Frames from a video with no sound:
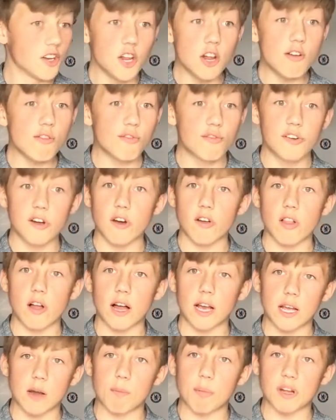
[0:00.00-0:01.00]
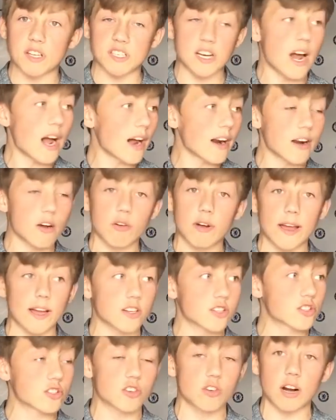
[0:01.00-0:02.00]
You feel like a peasant. I don't get
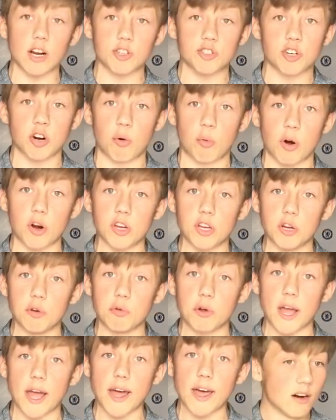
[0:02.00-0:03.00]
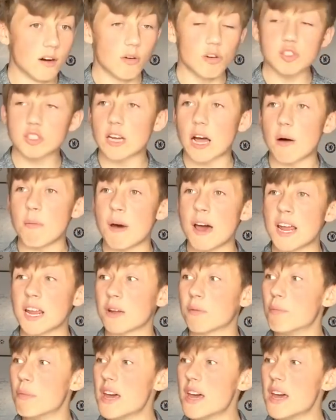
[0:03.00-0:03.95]
a scratch on what you get. What does that make